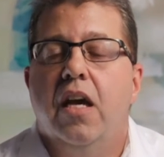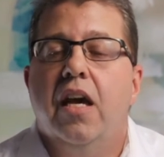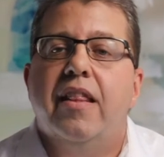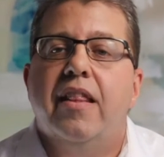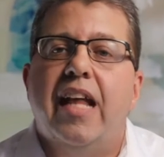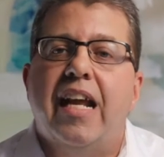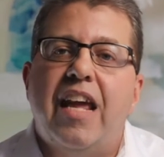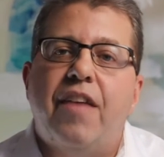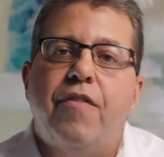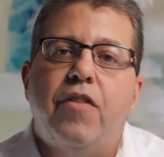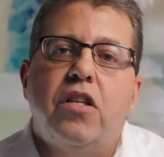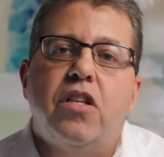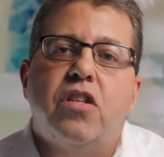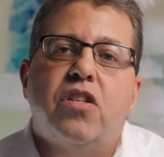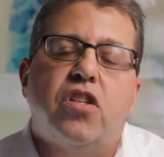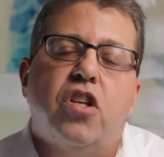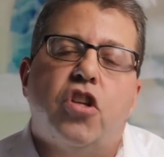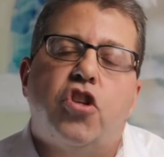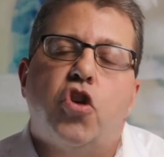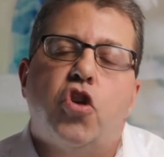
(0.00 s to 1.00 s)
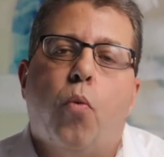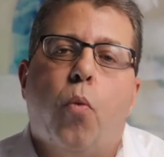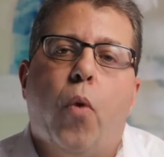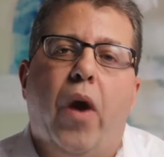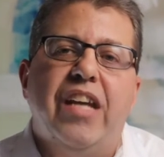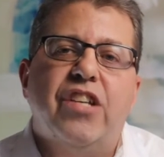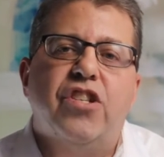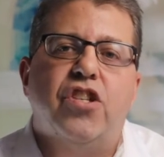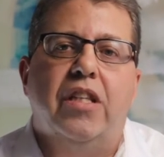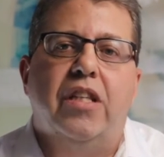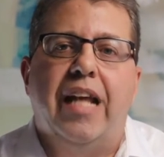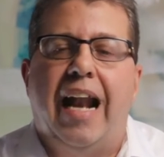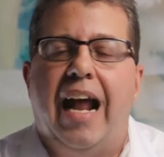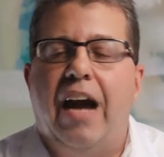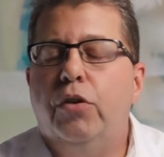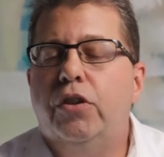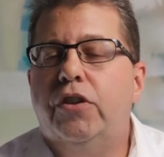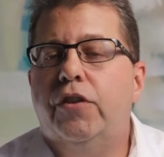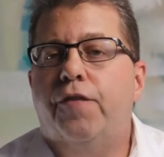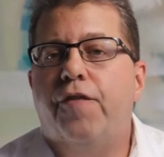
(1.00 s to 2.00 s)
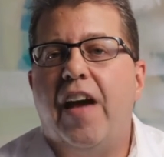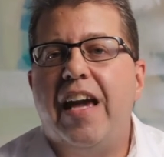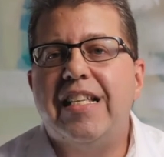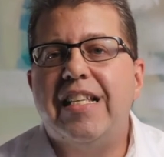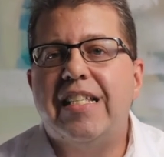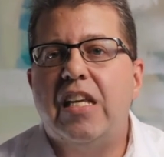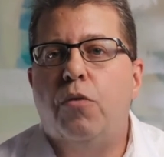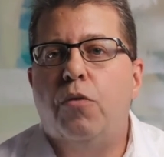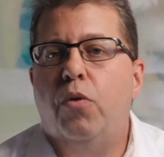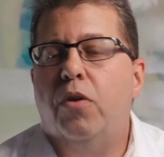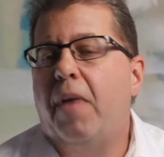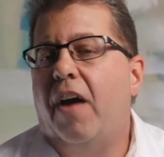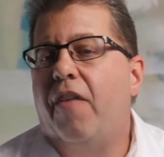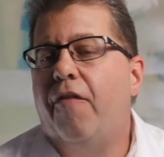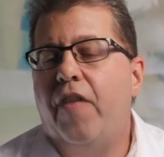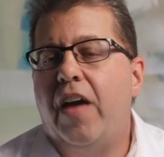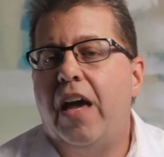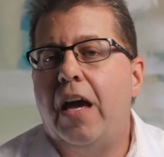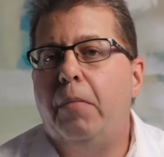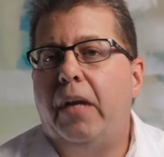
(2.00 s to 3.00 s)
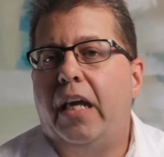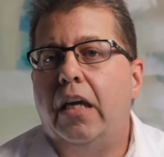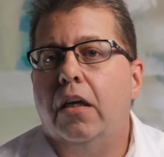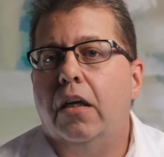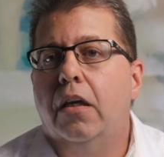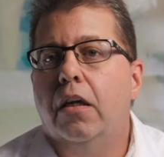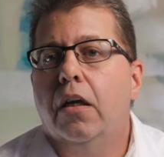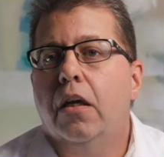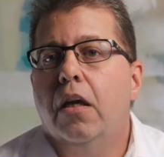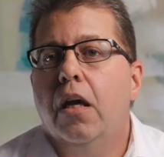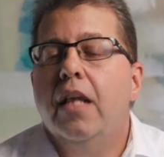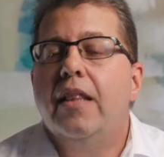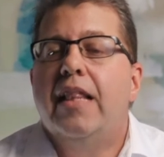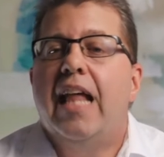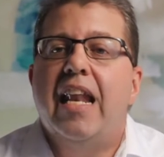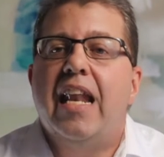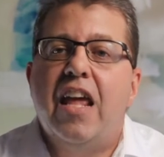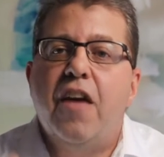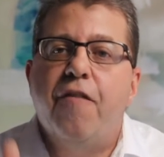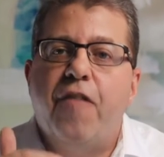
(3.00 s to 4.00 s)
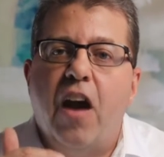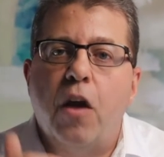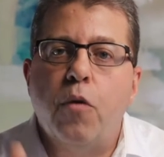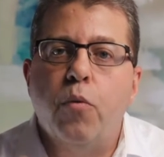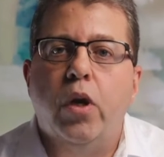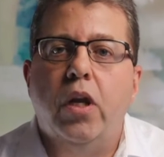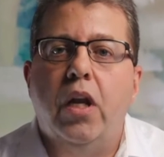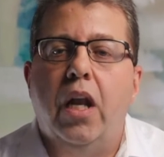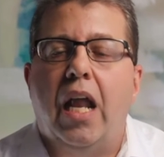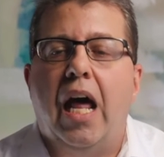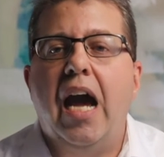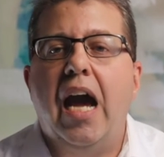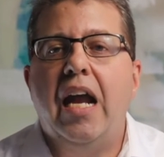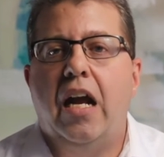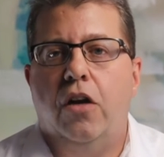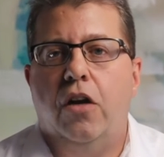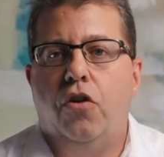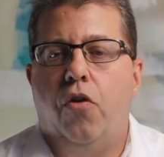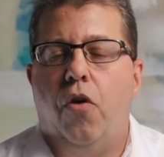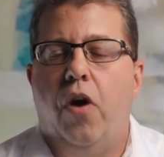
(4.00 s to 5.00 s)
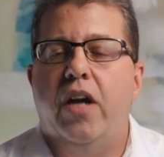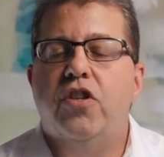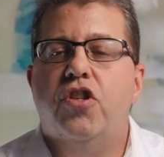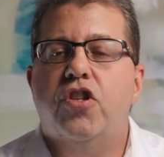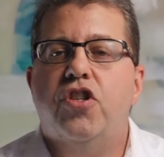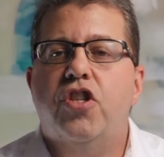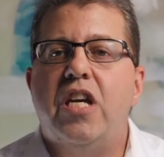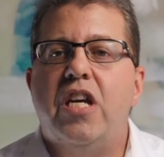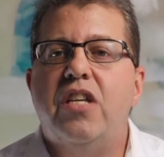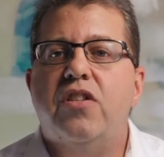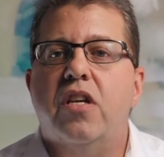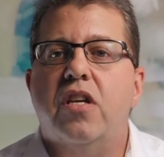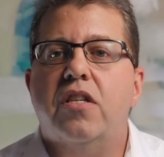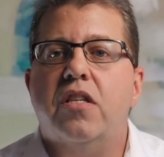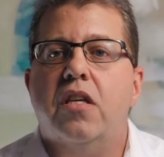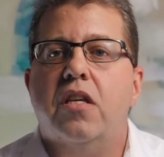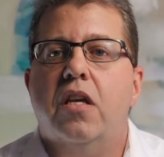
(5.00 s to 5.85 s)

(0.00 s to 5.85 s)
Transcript: That even the situation that I was facing with my family, that if I relied on Christ Jesus,